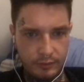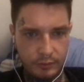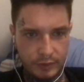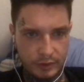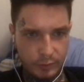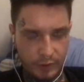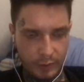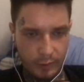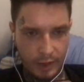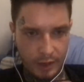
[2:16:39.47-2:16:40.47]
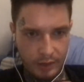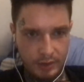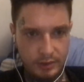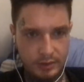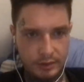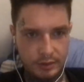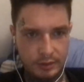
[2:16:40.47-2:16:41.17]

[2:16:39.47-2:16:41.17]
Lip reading: which is where they want us,